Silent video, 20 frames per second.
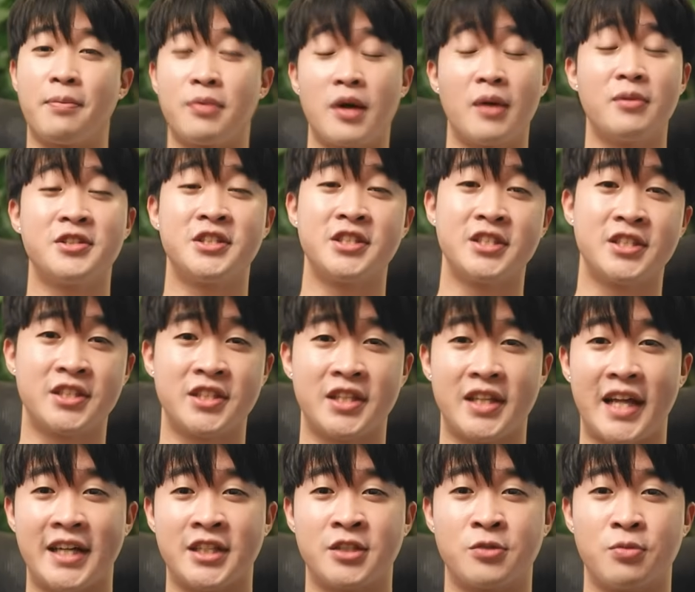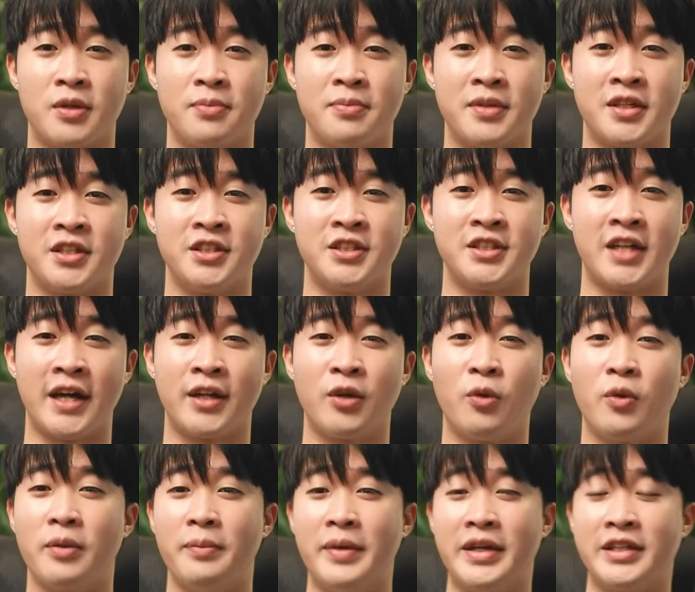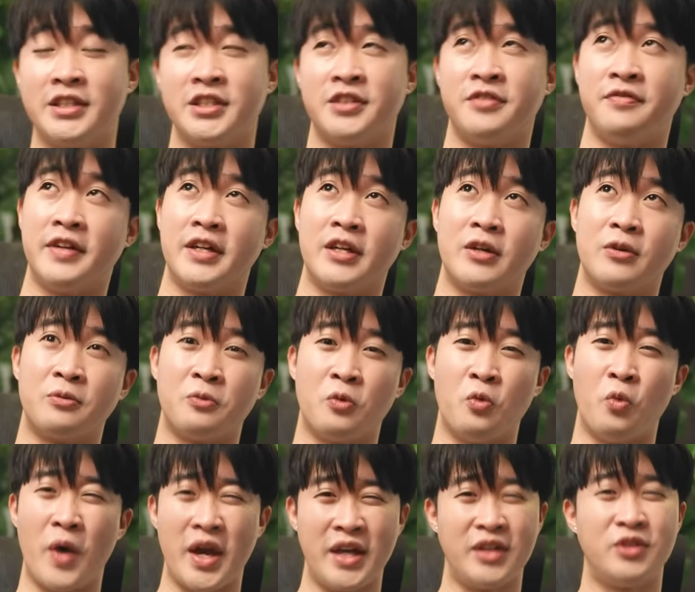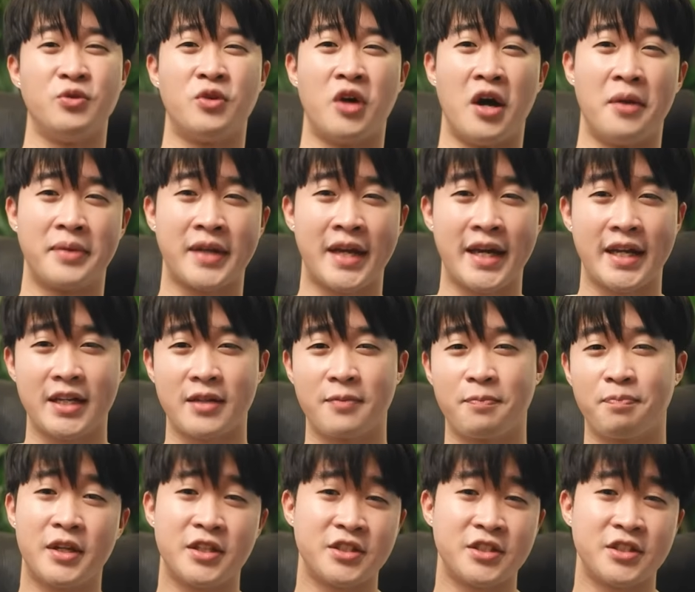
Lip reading: I promise this is the last one because I don't want to make this video way too complicated,